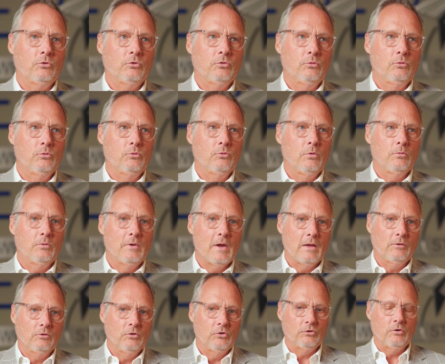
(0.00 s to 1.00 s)
to
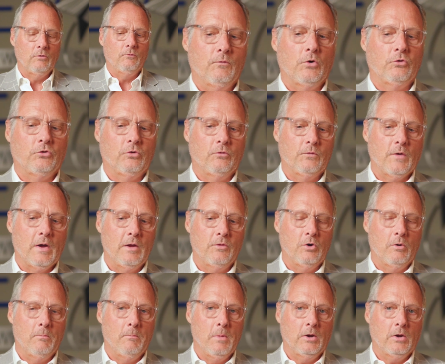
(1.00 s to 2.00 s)
not just diversify
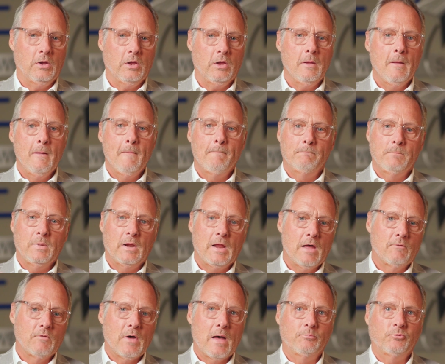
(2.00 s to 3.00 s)
their money, but
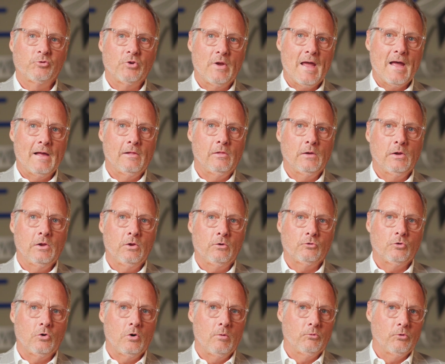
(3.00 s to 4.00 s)
have optionality in
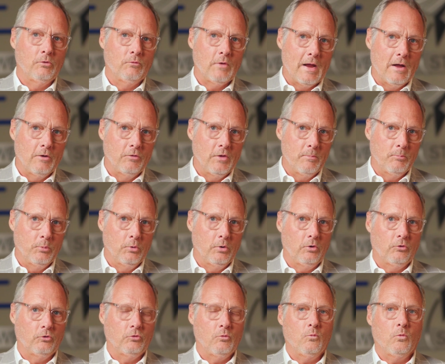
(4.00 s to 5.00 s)
terms of how they put
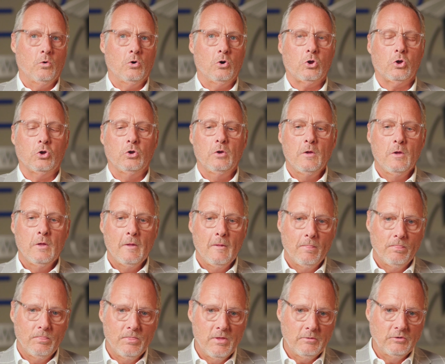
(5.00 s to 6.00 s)
it to work,
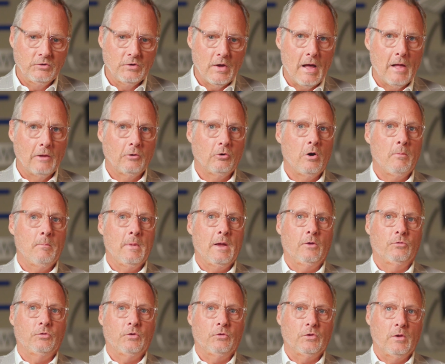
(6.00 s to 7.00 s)
the dollar
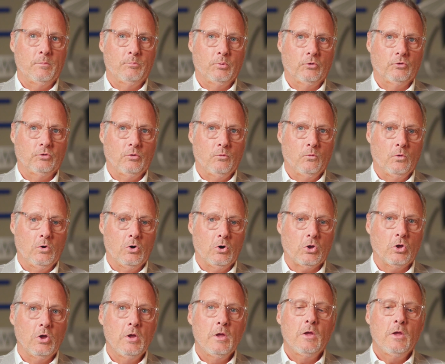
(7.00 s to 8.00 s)
amount that they put to work.